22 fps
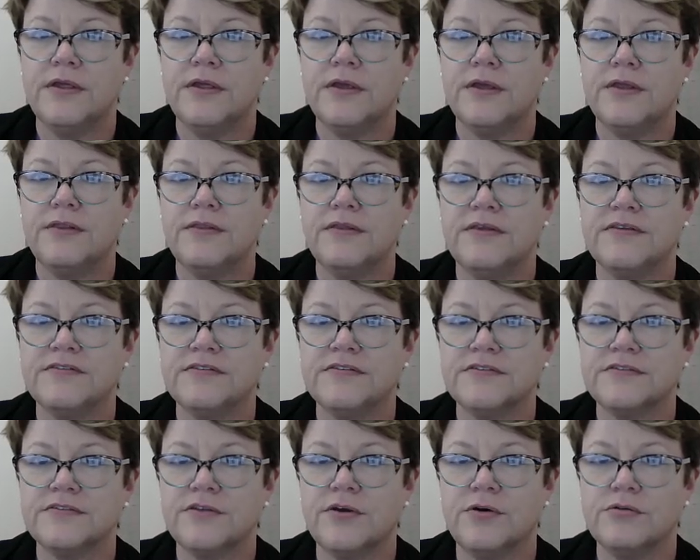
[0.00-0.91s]
and this
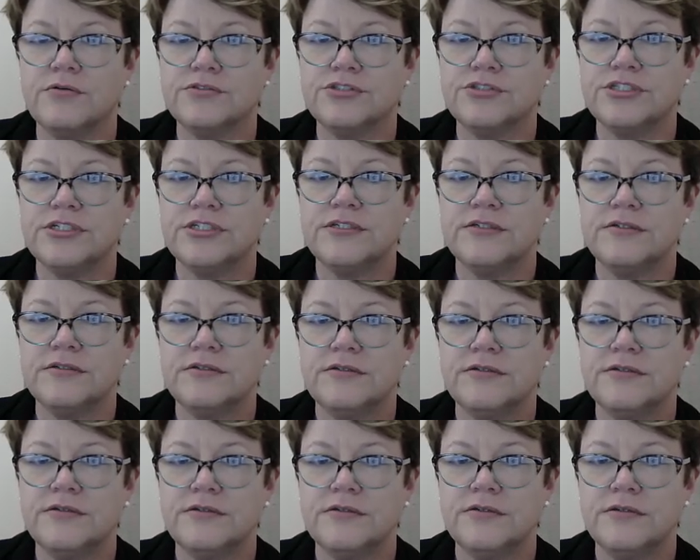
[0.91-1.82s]
is Golgi
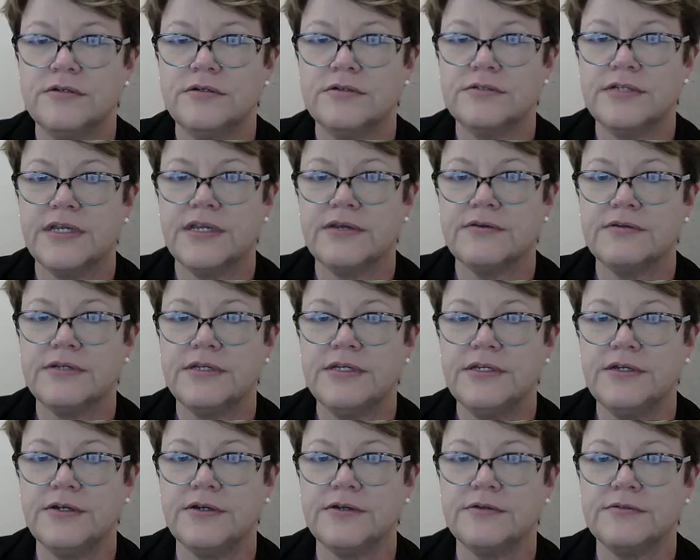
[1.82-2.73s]
down
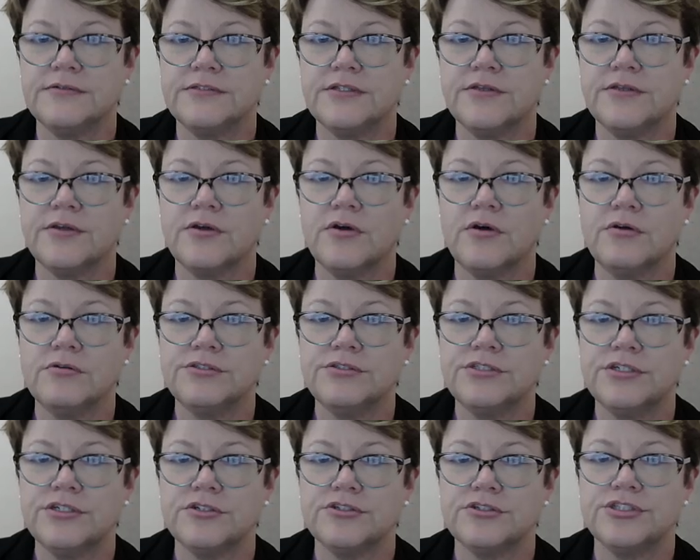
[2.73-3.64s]
here. So the
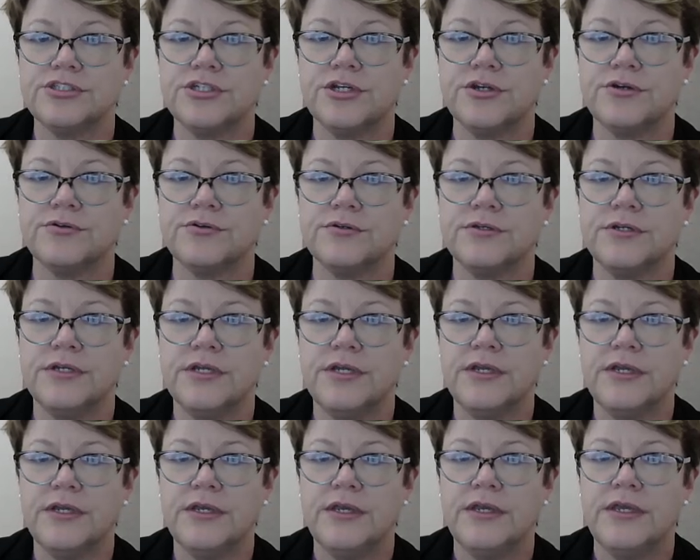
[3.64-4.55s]
Golgi are shown
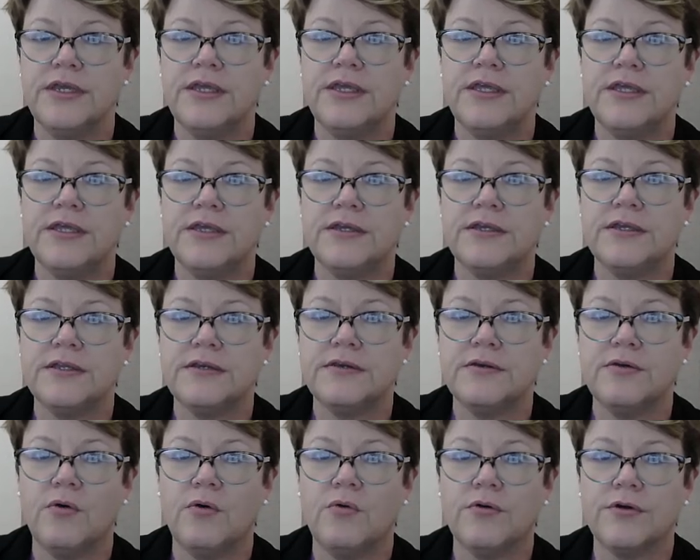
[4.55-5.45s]

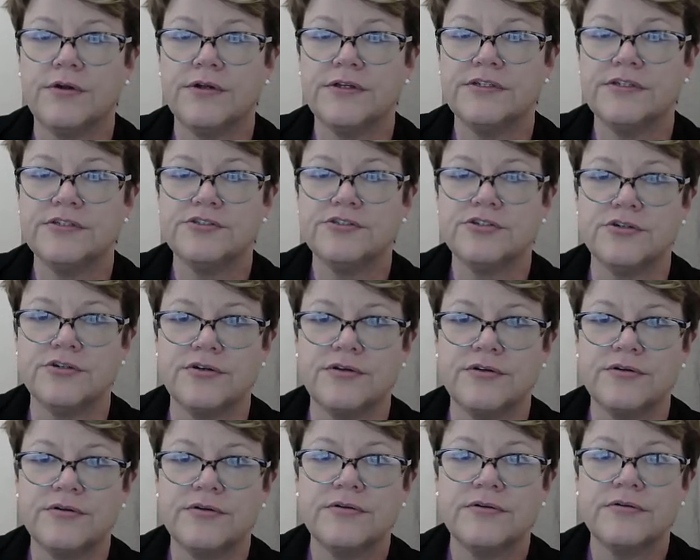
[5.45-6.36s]
in orange or
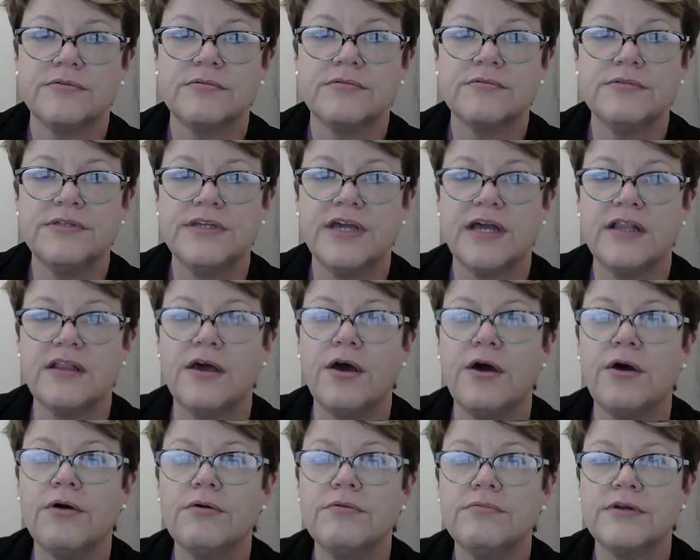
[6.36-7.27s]

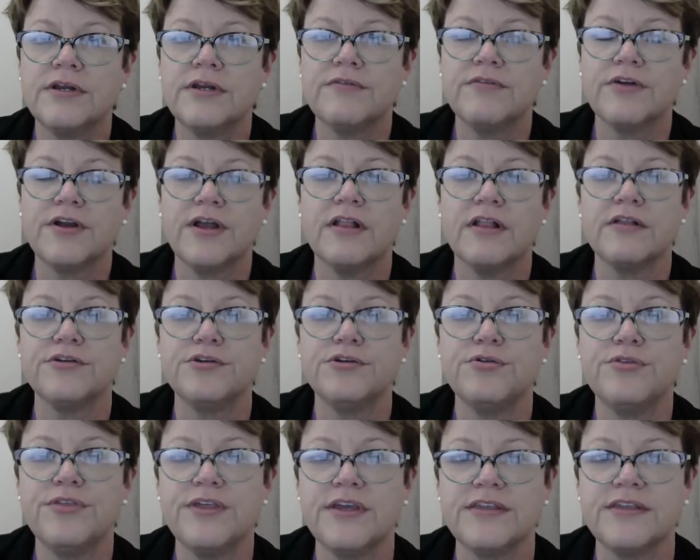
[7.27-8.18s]
yellow, whatever color
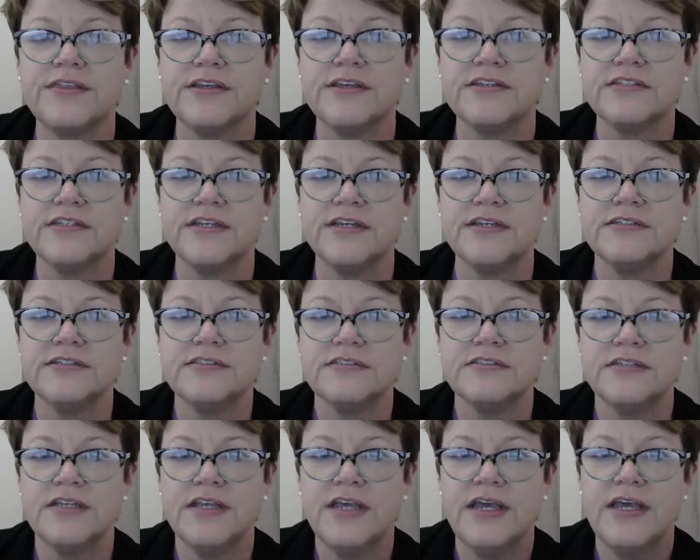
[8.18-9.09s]
you think this
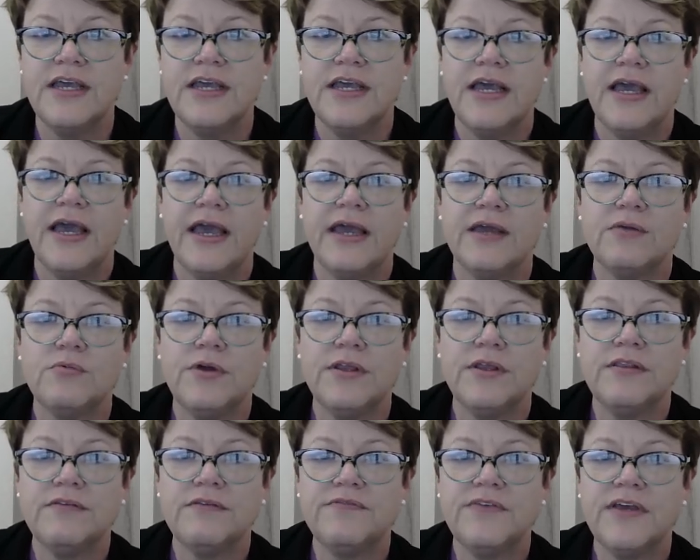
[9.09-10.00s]
is. And
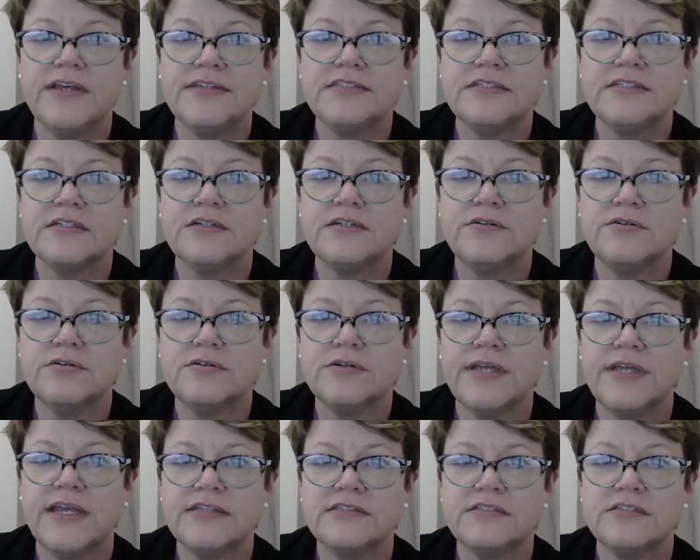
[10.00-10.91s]
when the vesicle
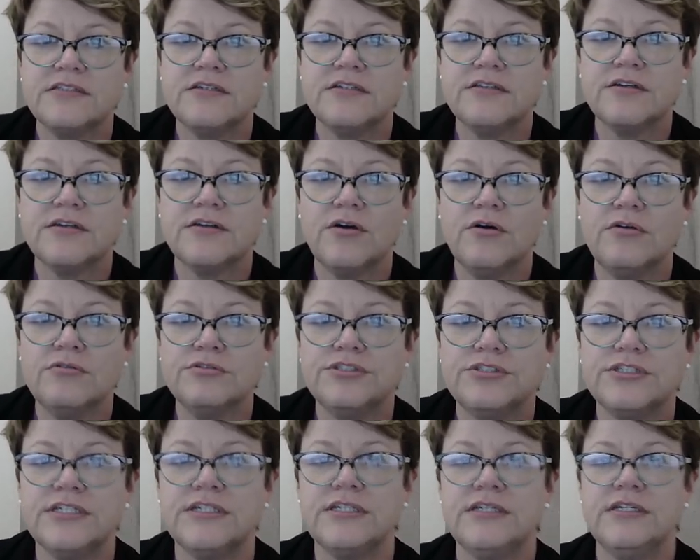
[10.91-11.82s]
gets to the
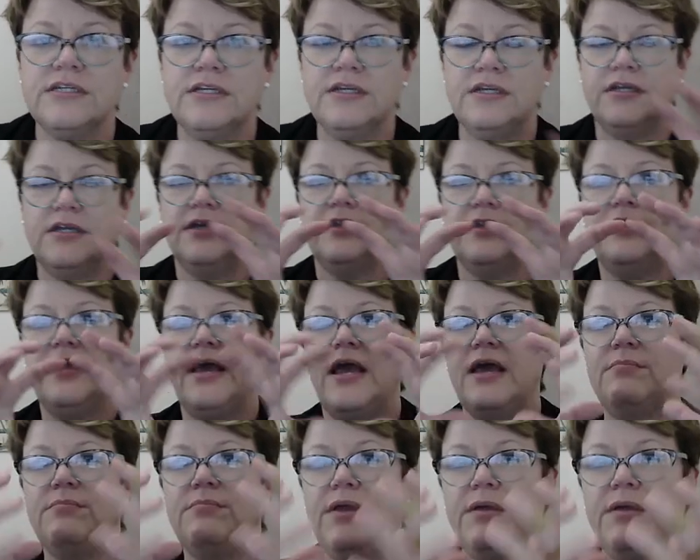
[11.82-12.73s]
Golgi,
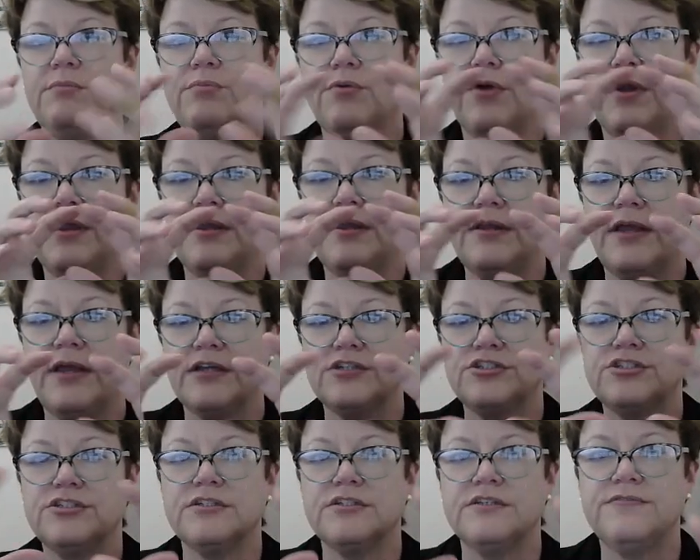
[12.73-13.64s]
that membrane
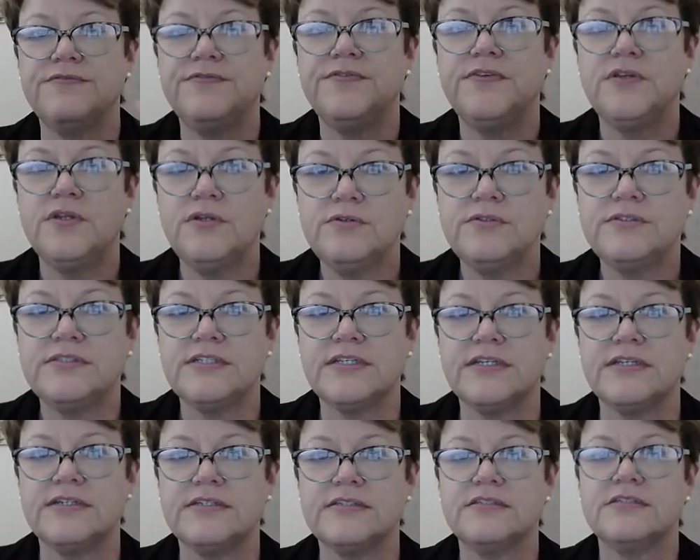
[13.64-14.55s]
actually
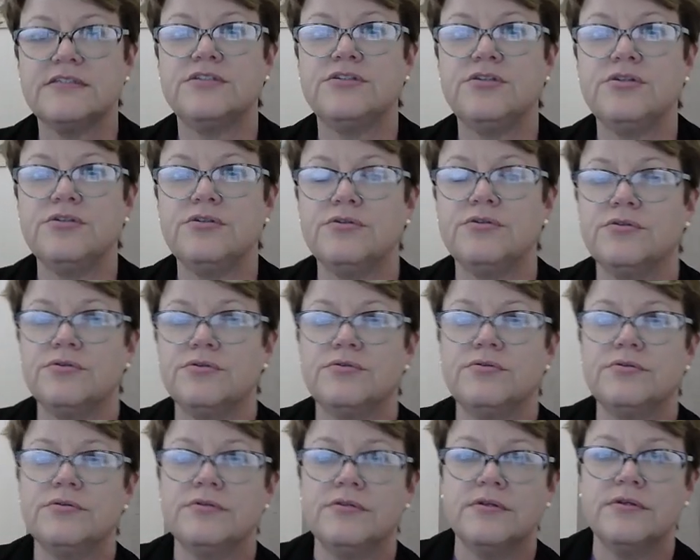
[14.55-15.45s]
fuses to